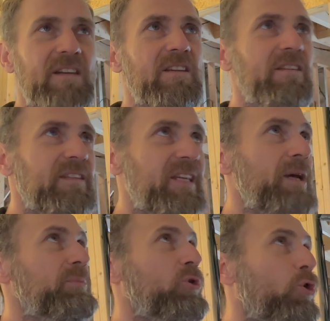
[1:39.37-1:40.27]
didn't tape
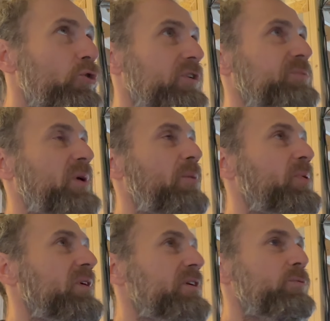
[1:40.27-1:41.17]
the corners
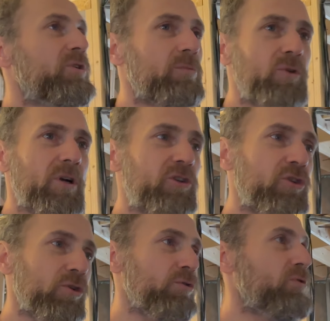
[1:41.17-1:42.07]
properly, which I'm gonna
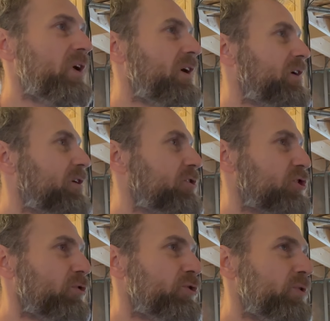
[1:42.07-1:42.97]
show
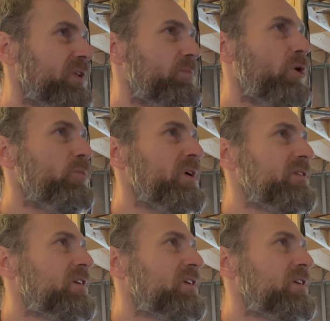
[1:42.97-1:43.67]
you in a moment.